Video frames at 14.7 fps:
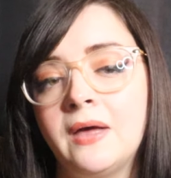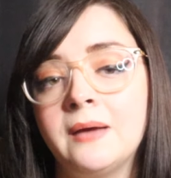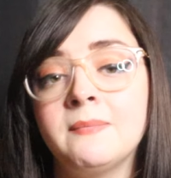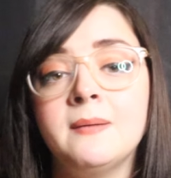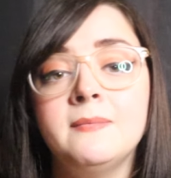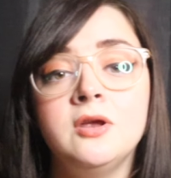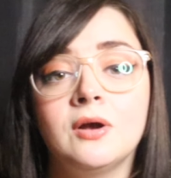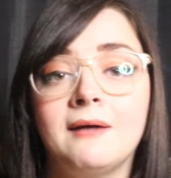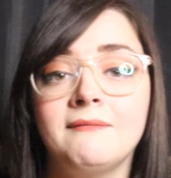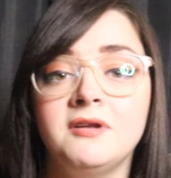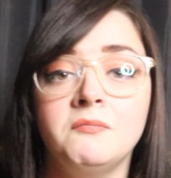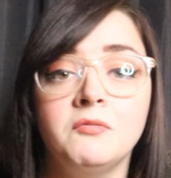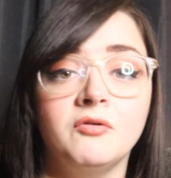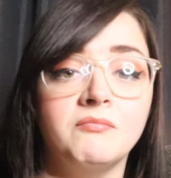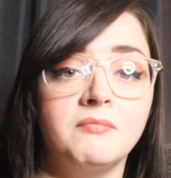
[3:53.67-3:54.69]
Like maybe you're having
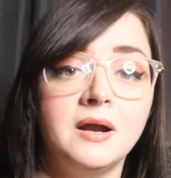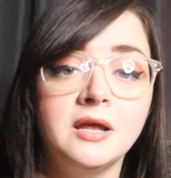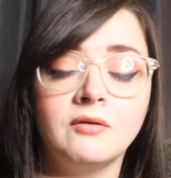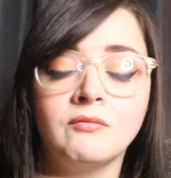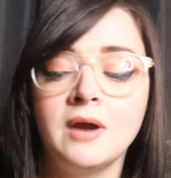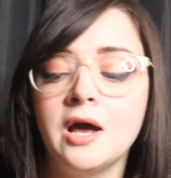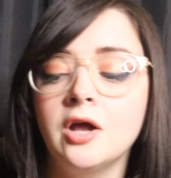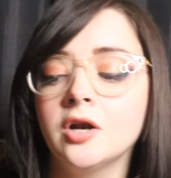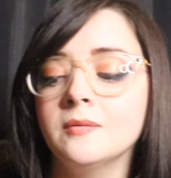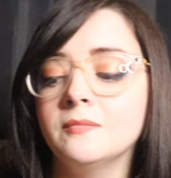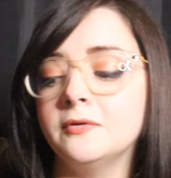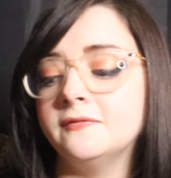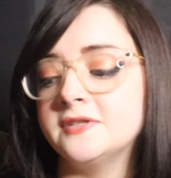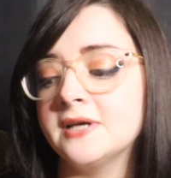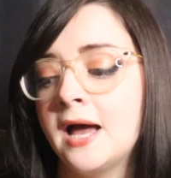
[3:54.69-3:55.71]
to move money around or
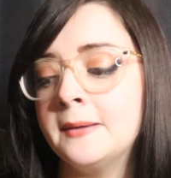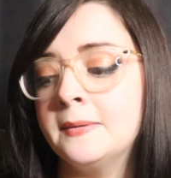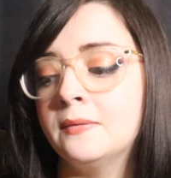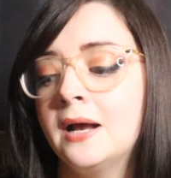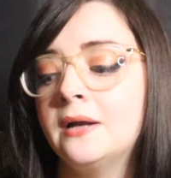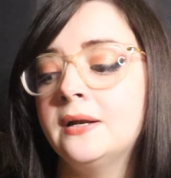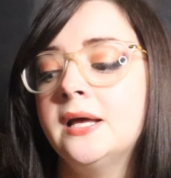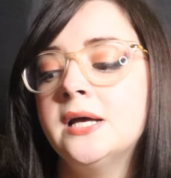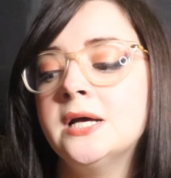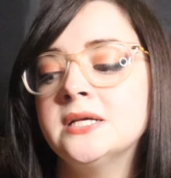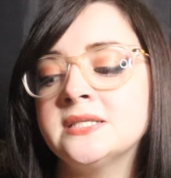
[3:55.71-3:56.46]
move time around.